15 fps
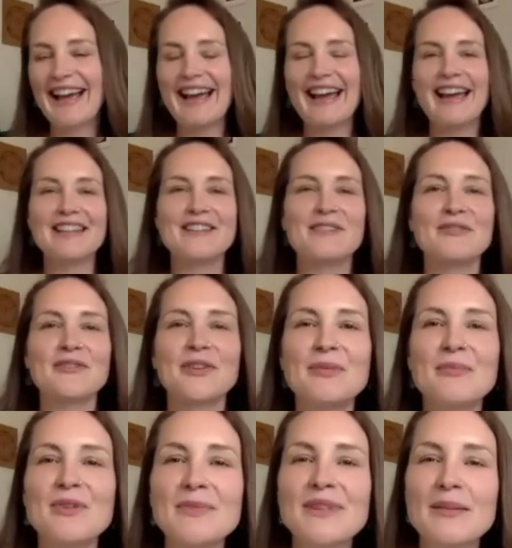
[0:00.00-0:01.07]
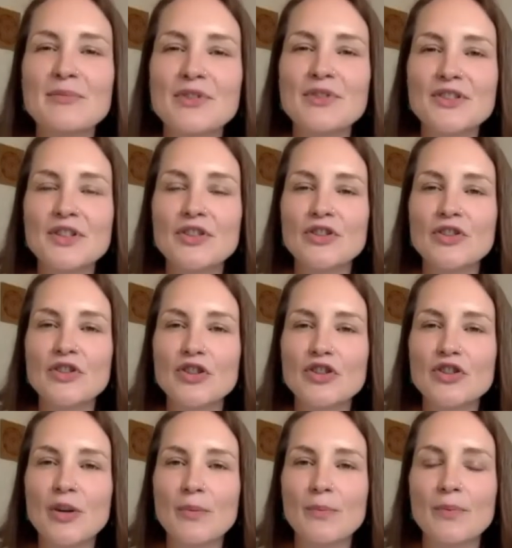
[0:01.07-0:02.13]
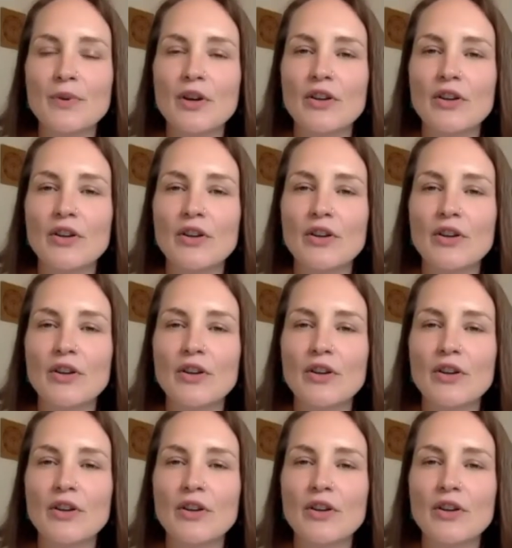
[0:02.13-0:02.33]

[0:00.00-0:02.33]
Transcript: And for a moment, I'm just gonna stop